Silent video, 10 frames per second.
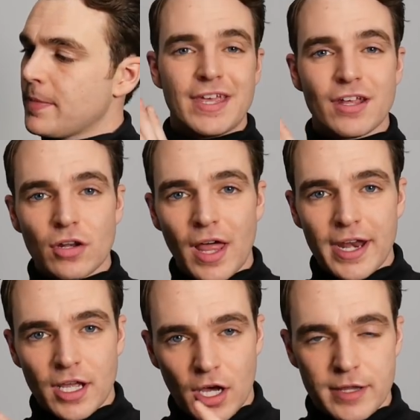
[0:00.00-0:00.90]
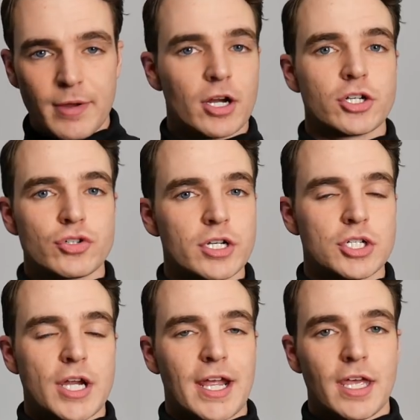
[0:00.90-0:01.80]
the inner lining on the American trench
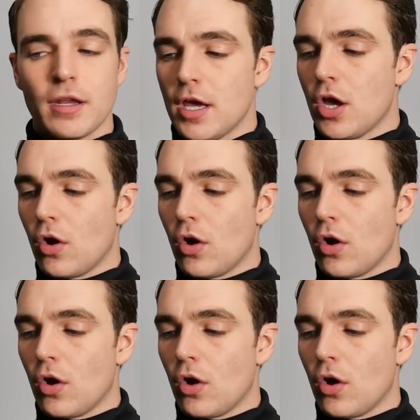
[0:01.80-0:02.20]
jacket,